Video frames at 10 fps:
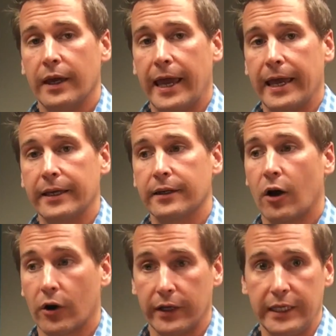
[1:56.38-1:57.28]
and
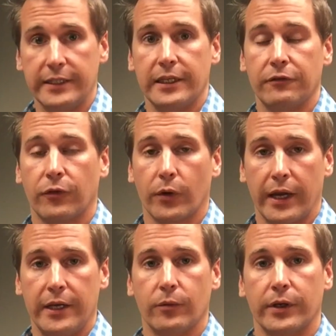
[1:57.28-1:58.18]
are easy for
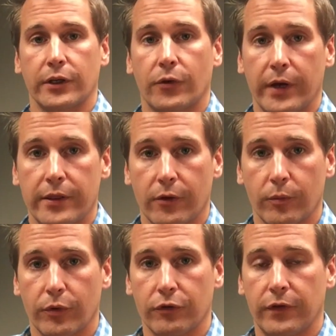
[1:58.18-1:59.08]
anyone to create their own
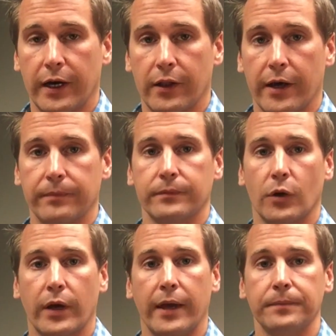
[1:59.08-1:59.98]
profile on.
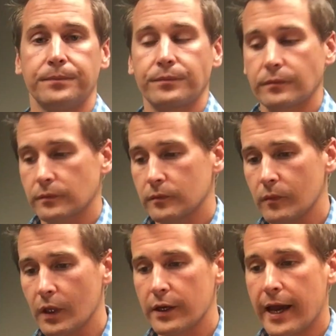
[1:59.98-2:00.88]
Okay?
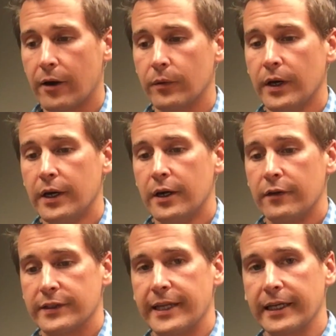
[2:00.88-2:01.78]
Now,
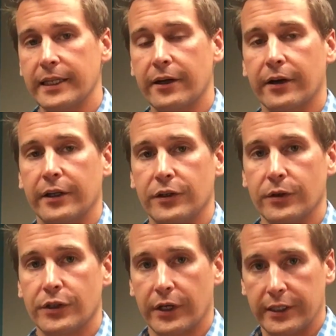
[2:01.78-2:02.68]
the second thing you're going to do is you're going